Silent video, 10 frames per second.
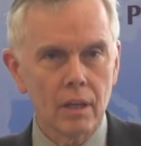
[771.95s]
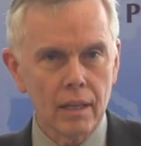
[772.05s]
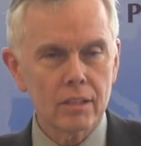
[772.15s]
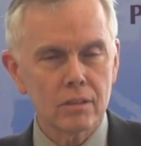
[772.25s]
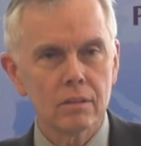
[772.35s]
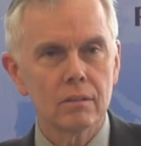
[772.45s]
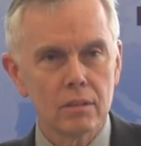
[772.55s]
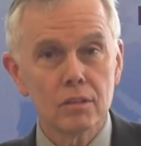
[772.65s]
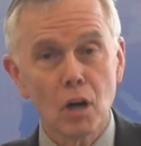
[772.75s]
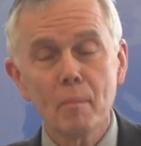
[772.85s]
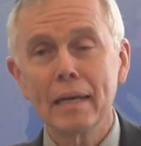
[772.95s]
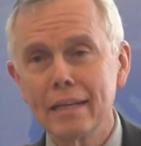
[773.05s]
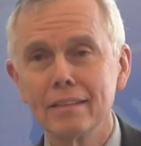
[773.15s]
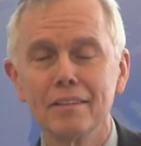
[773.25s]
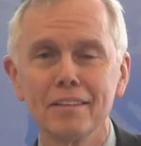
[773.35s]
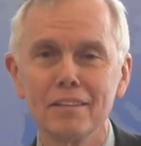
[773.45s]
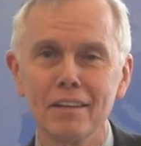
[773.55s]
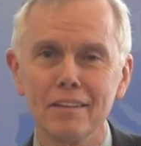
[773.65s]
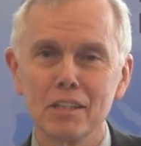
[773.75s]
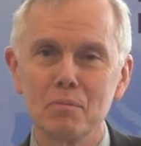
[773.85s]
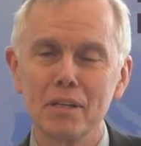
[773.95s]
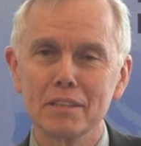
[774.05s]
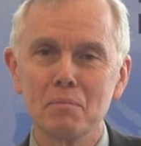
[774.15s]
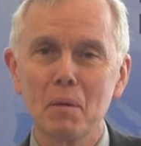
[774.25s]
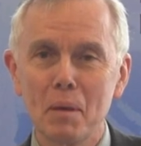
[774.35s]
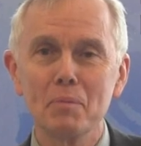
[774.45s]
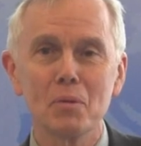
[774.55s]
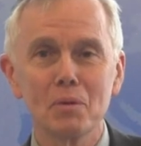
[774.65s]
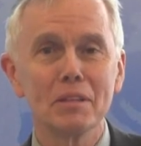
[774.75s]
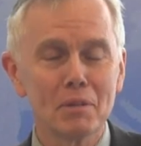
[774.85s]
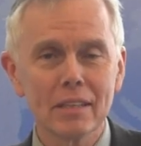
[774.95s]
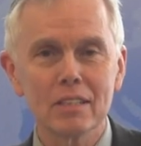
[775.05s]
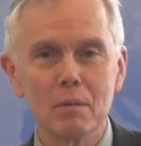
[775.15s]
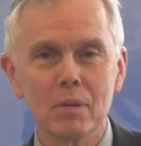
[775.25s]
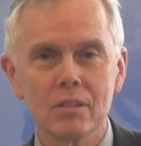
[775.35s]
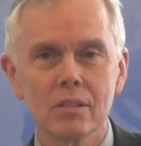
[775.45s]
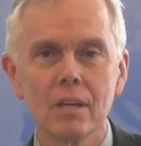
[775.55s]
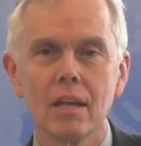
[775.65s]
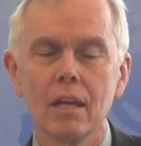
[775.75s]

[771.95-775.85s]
And that's dominated, not surprisingly, by people who are in the real estate business.